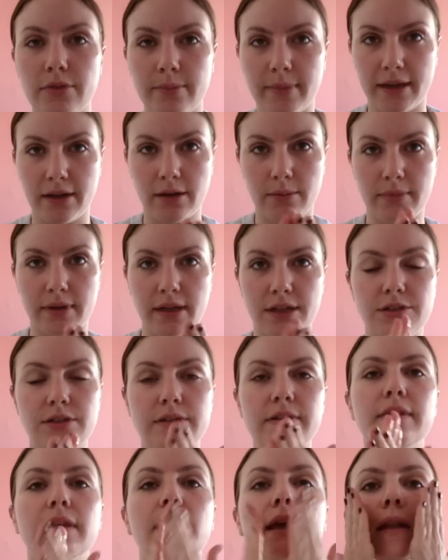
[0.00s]
for my
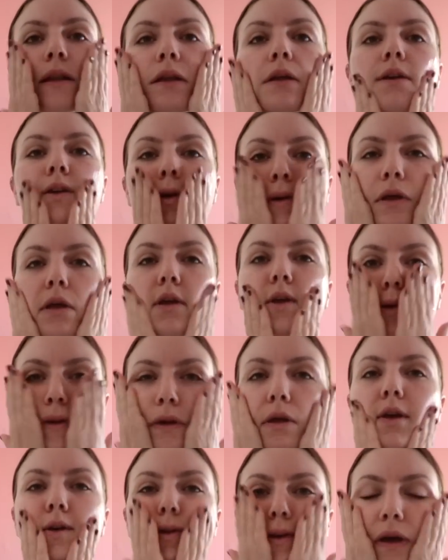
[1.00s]
combination skin.
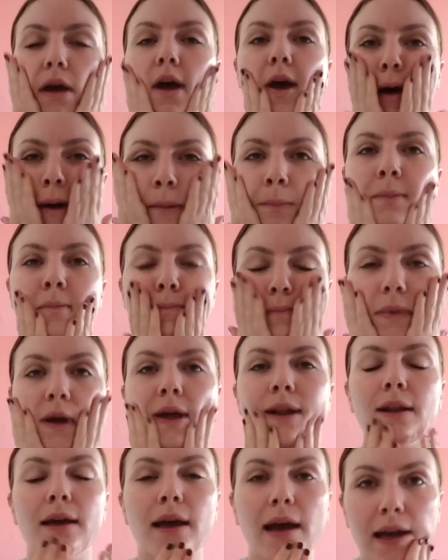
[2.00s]
And
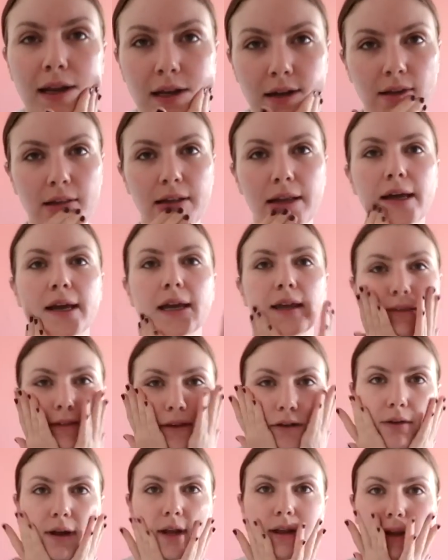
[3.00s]
I know the light
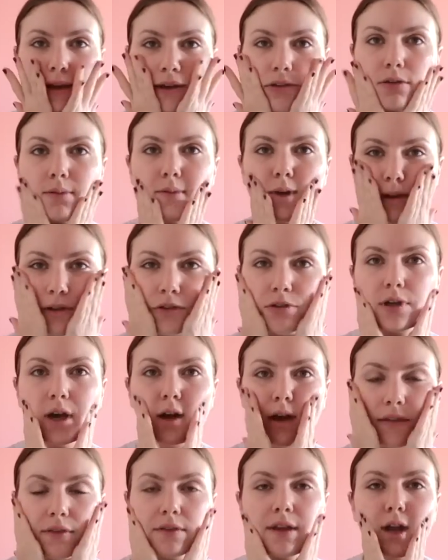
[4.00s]
isn't great now, so I'm going to
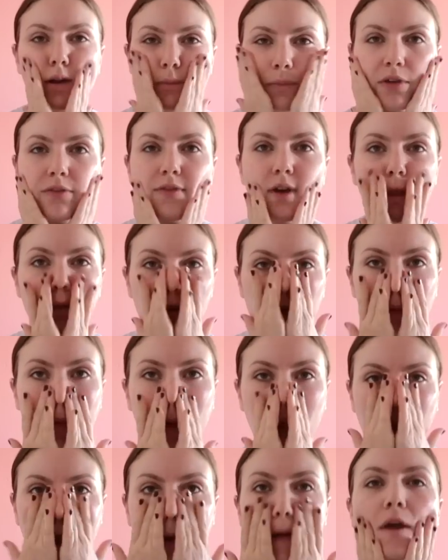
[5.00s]
try and stand a bit further
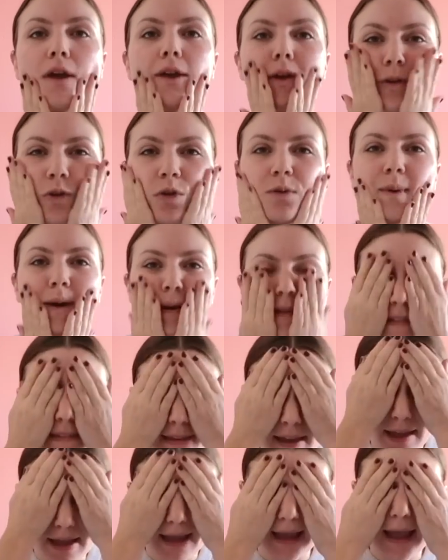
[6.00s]
away. You might
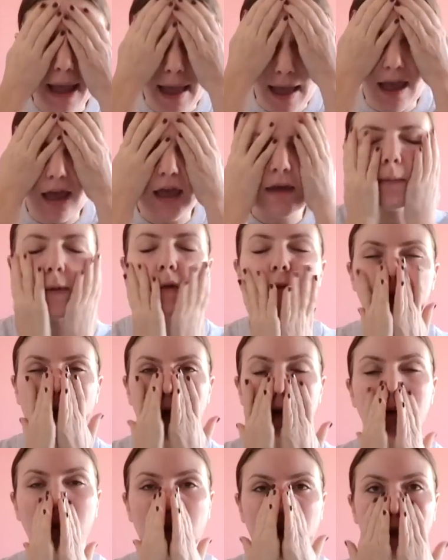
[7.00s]
say, Emma,
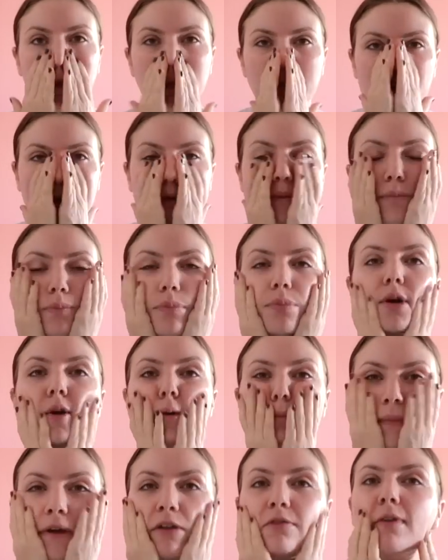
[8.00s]
turn your light on,
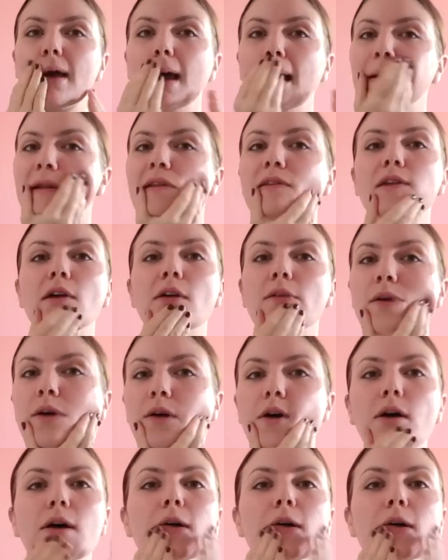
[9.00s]
but my fan is so,